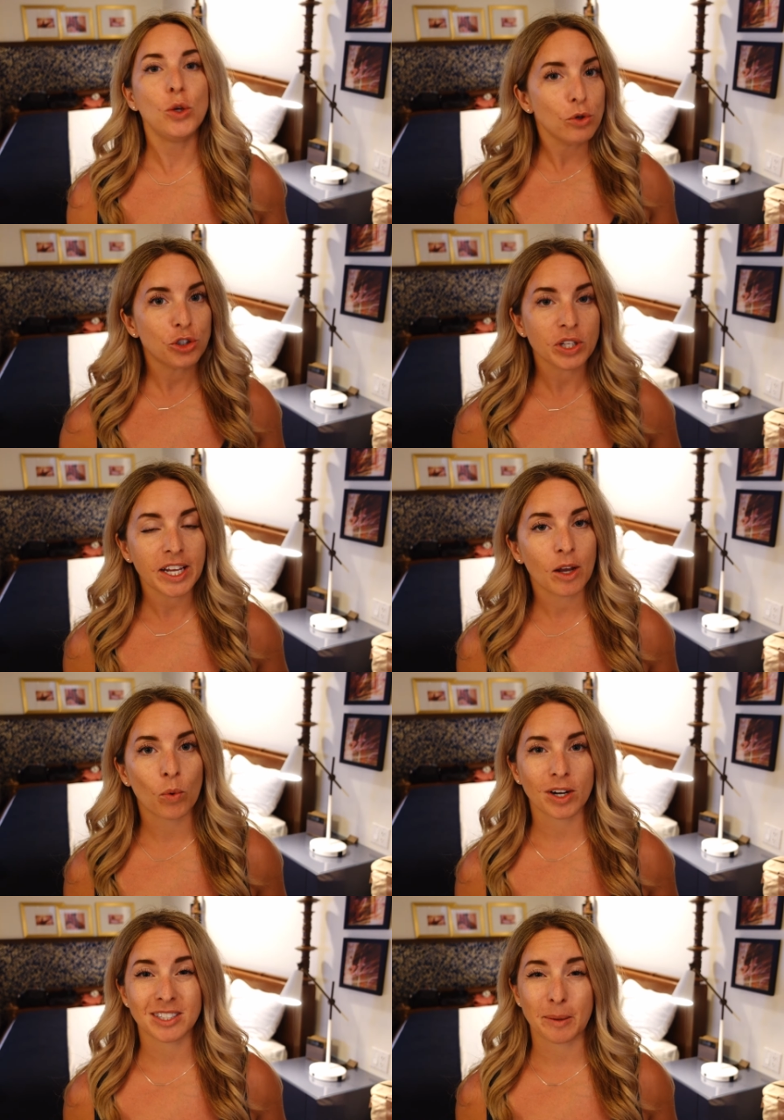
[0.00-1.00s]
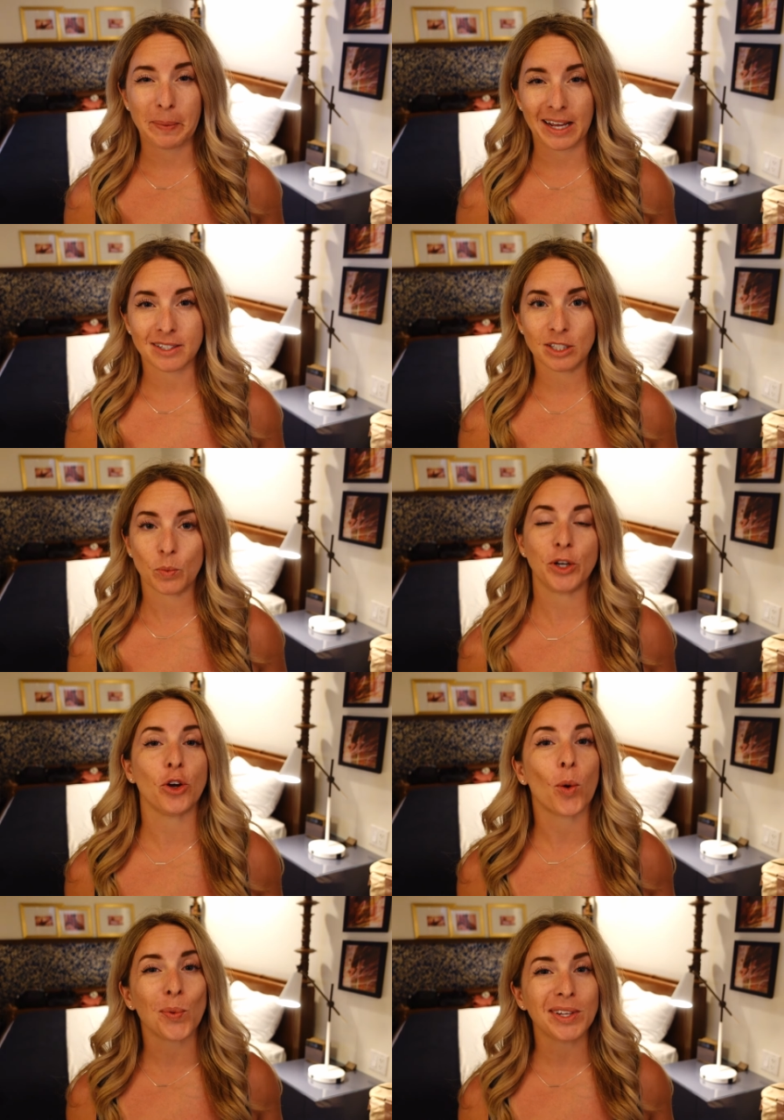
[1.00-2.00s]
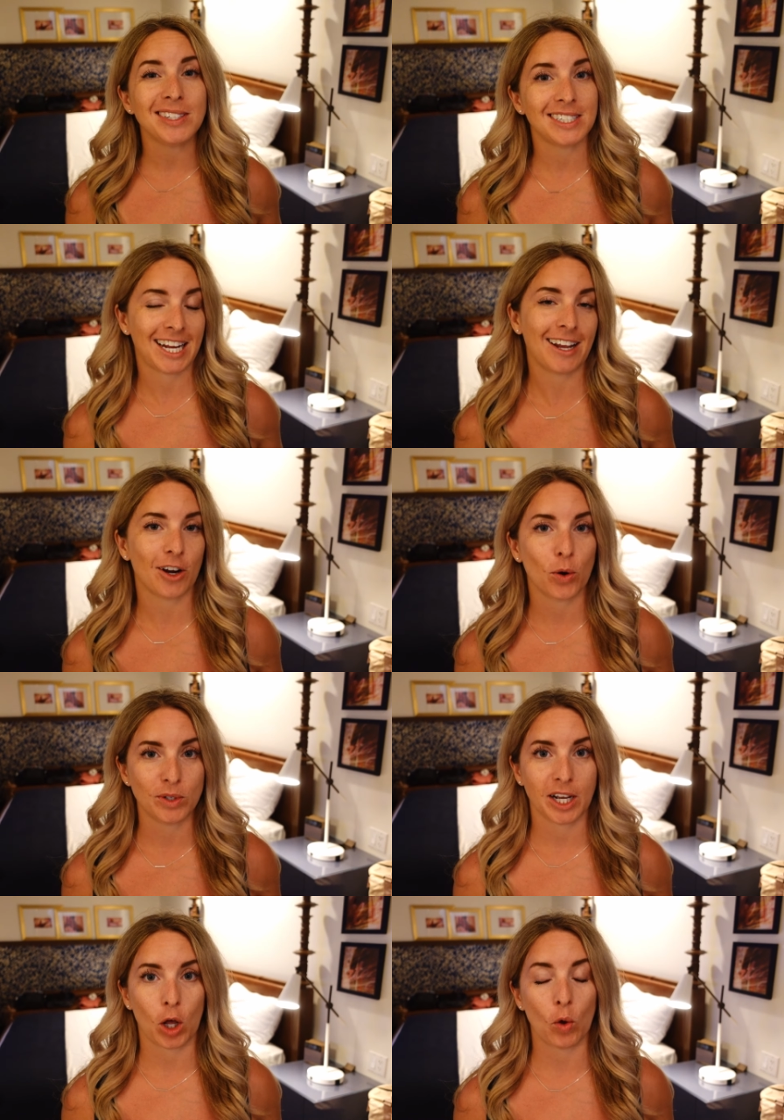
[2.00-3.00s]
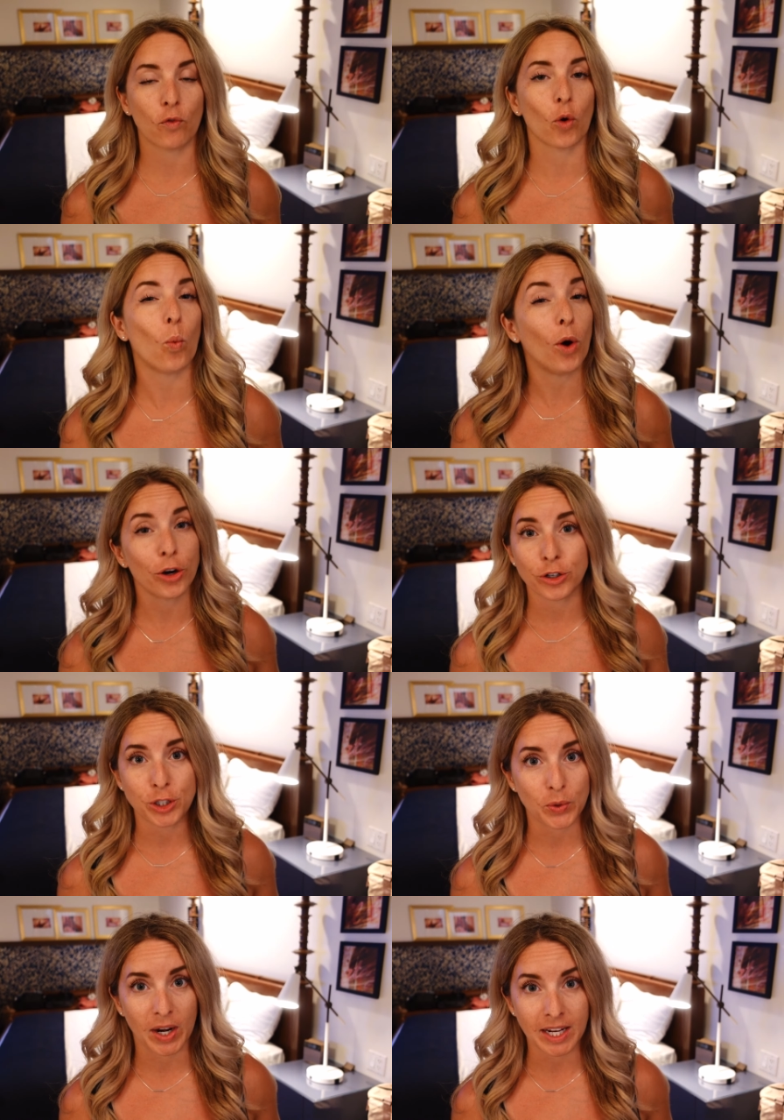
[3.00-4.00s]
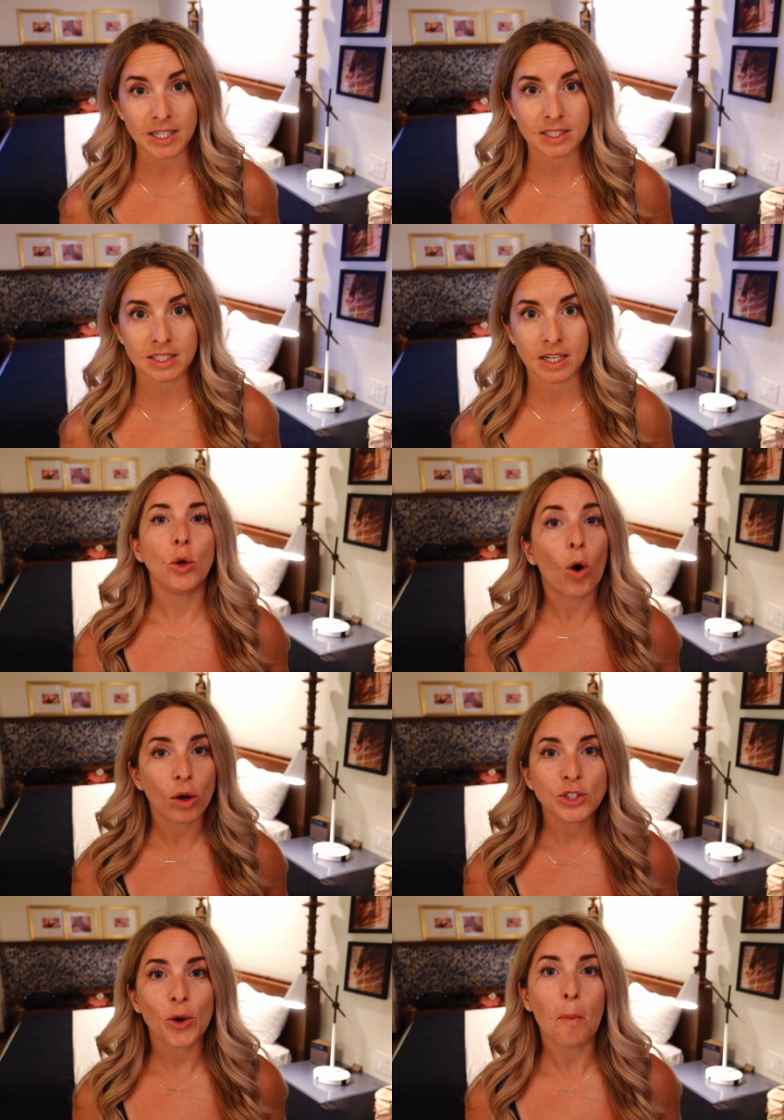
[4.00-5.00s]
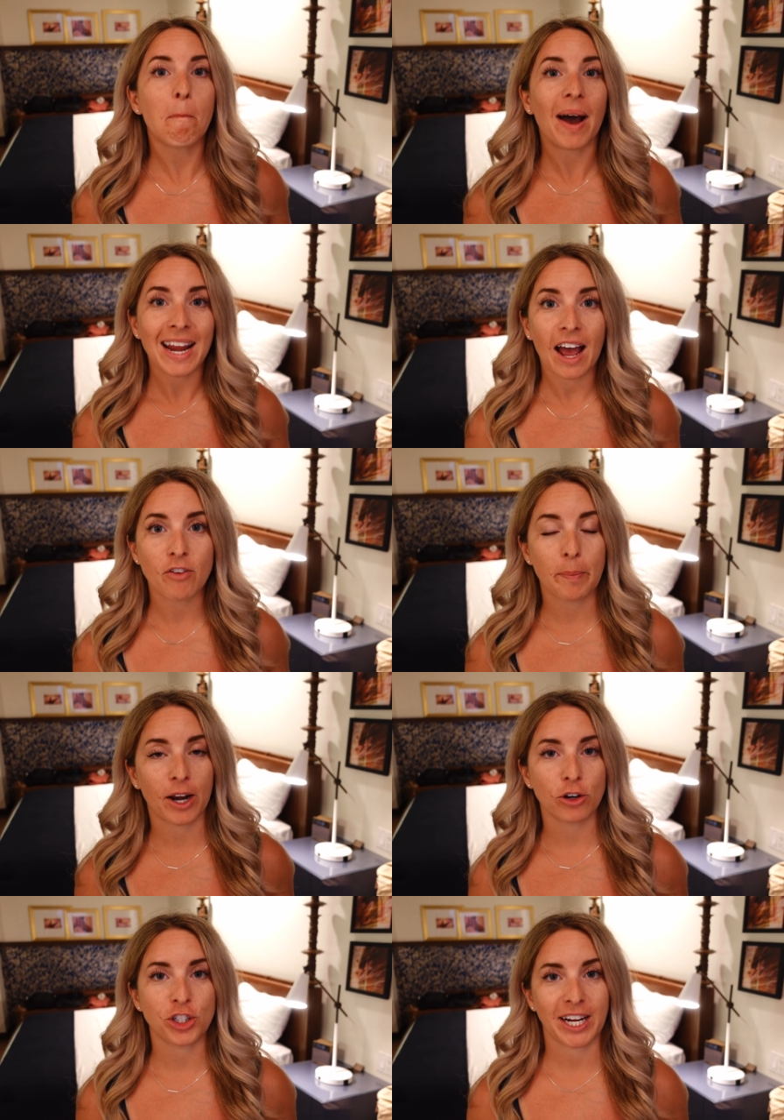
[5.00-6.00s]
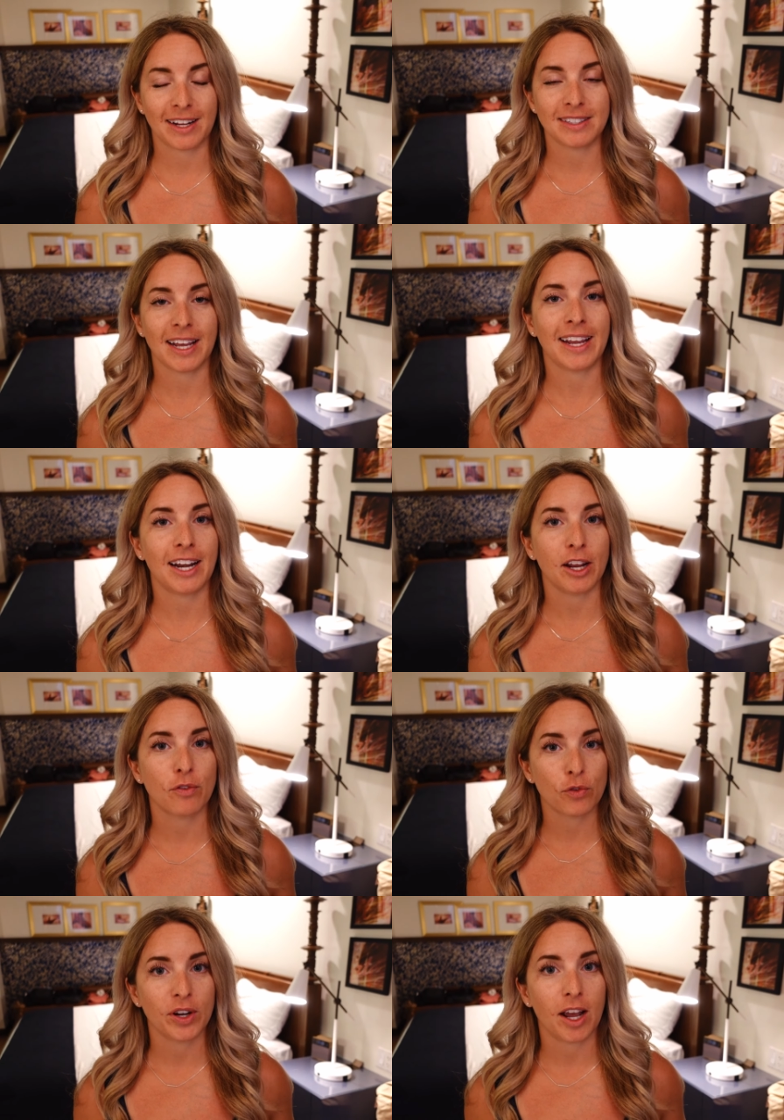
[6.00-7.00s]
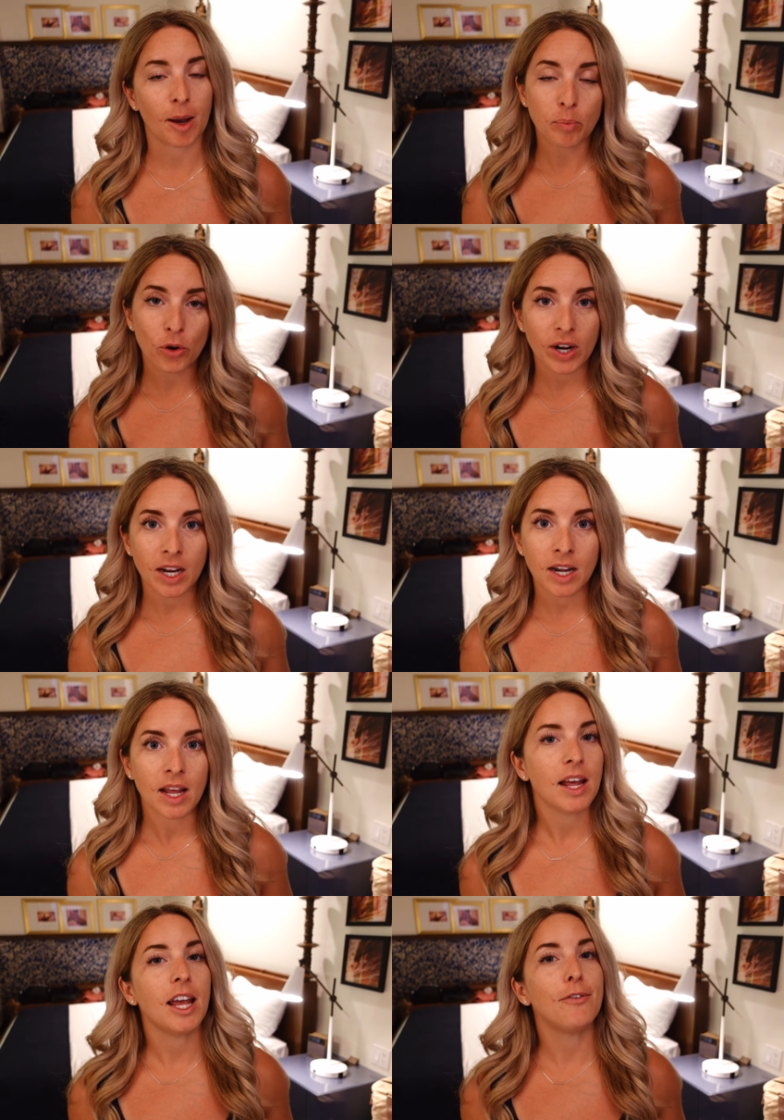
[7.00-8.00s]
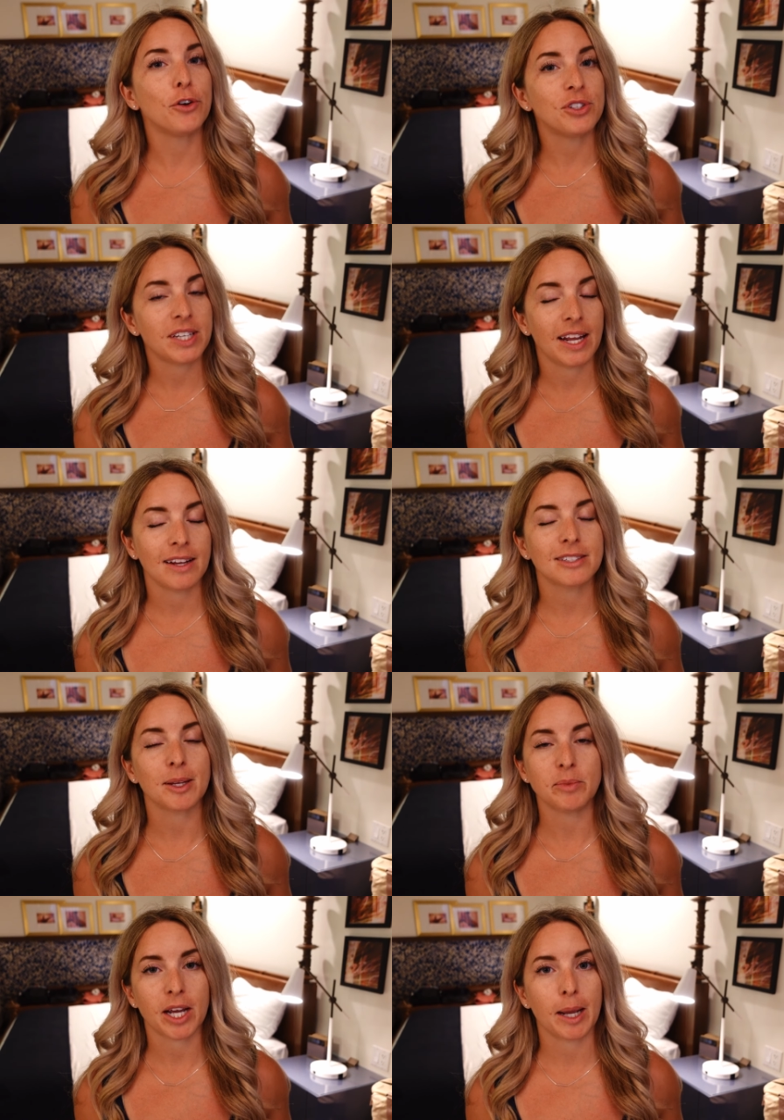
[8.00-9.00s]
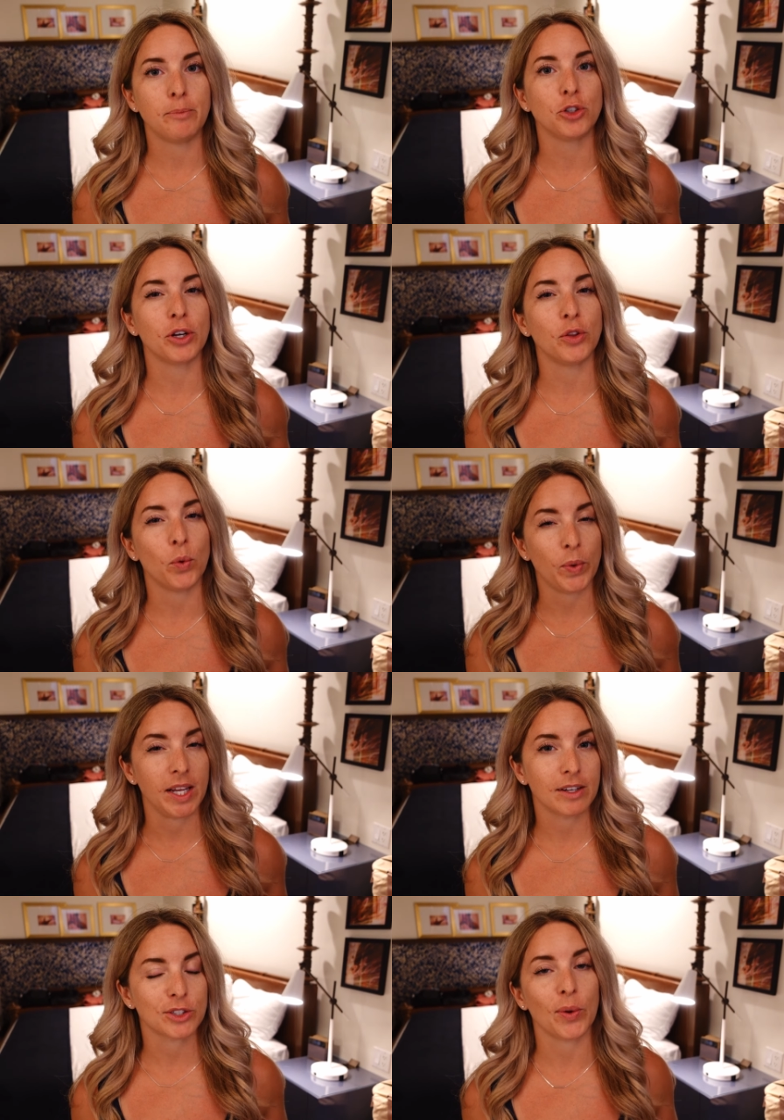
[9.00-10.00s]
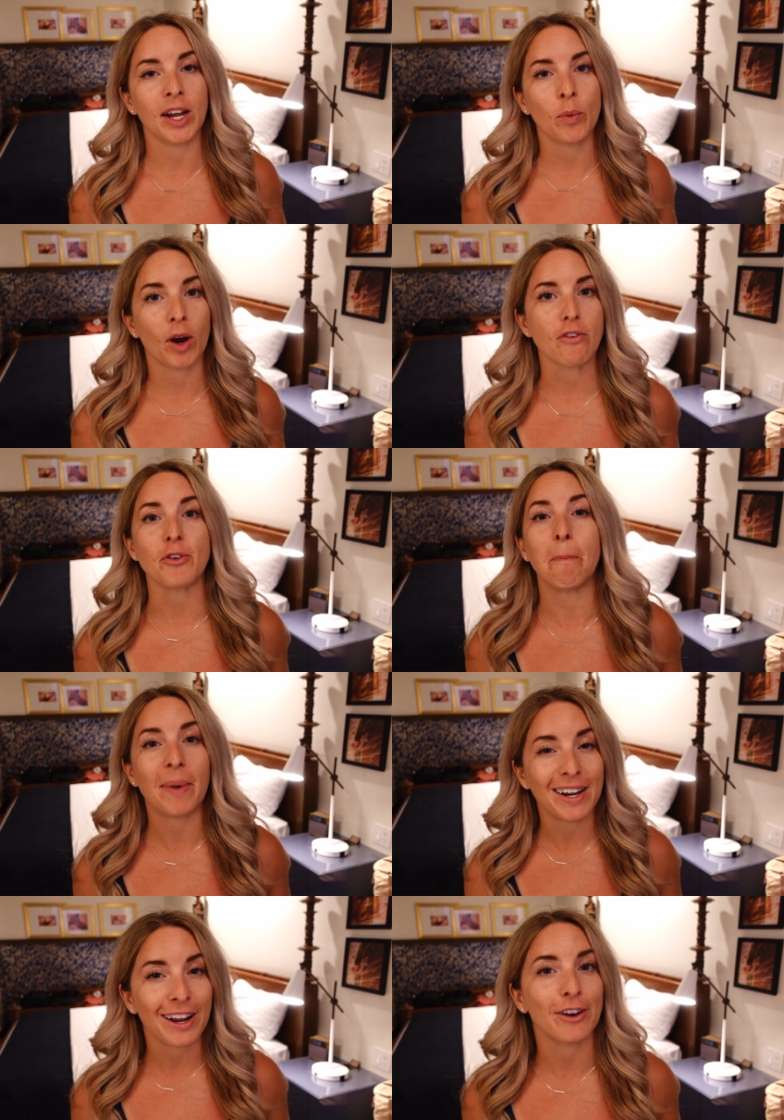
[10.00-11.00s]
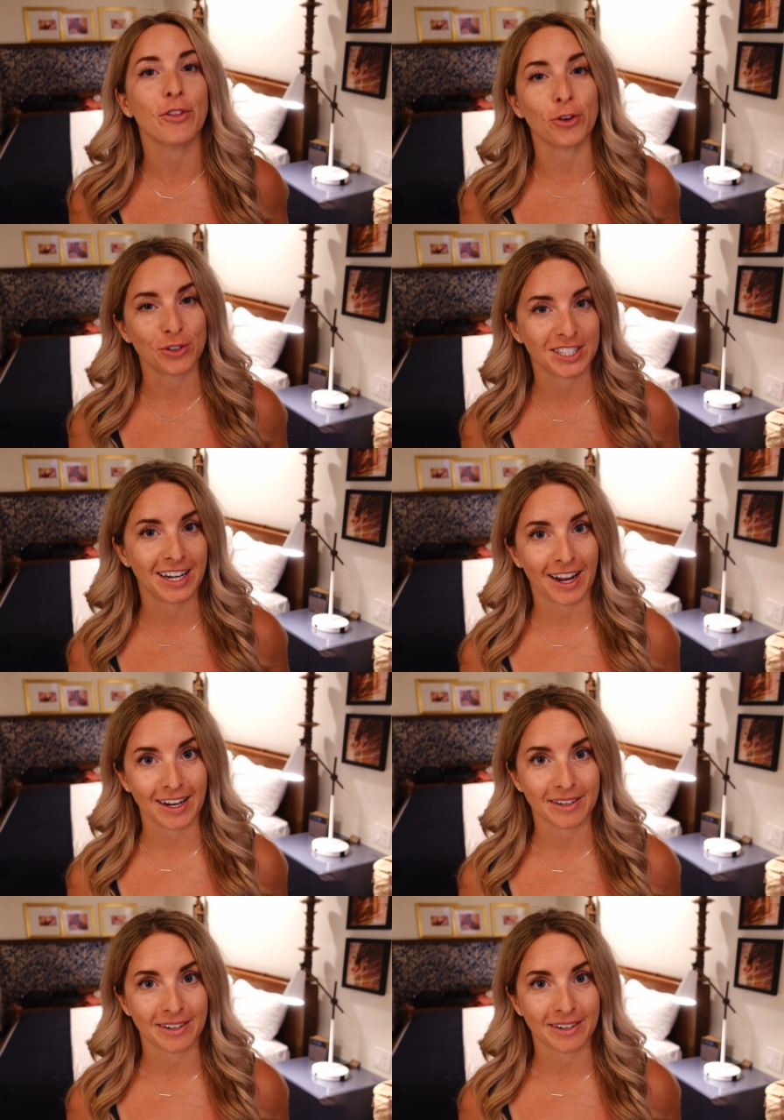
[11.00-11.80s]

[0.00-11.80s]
Usually it works the best when you're only staying at a hotel for one or two nights. You also might have a better chance at getting a free upgrade if you're staying sometime during the week. So anywhere from Monday to Thursday night.